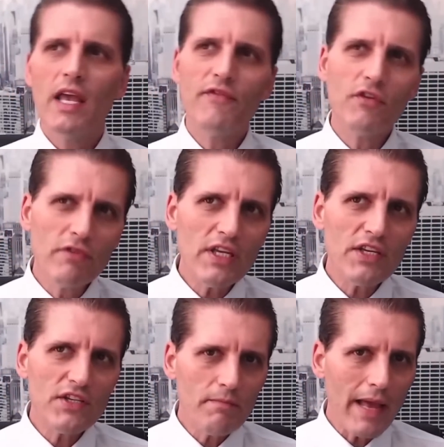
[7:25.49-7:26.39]
If you
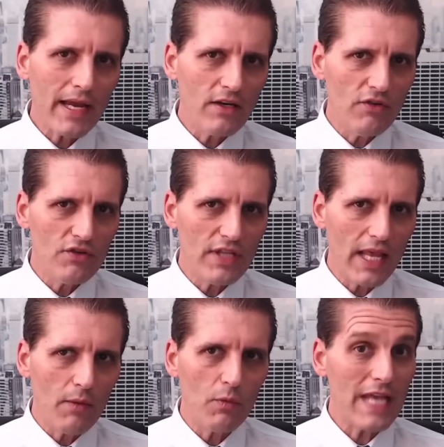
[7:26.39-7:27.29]
really sit back and
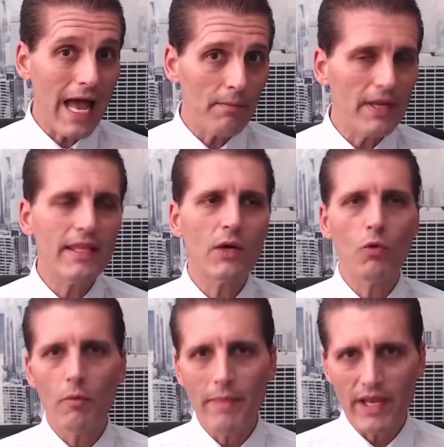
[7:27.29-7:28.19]
understand what's happening, then
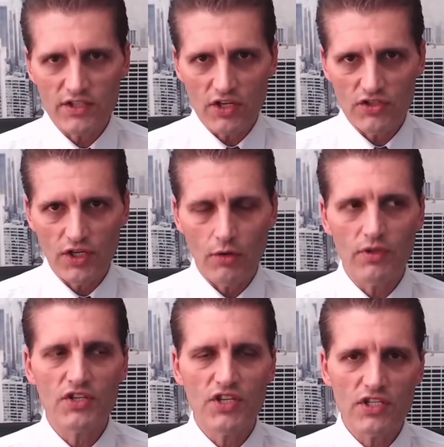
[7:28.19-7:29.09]
it will make sense to
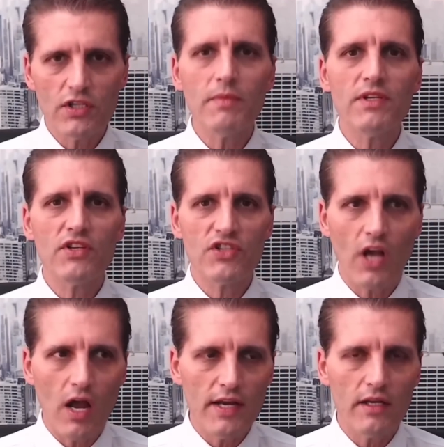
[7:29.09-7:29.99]
you. The system is
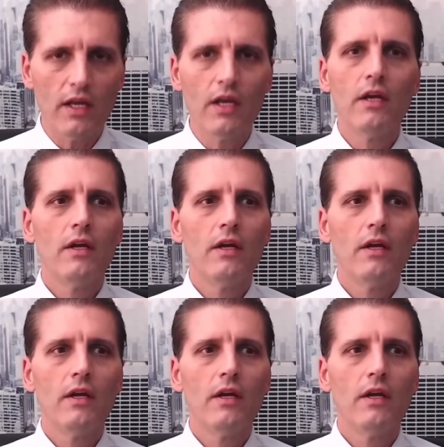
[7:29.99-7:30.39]
designed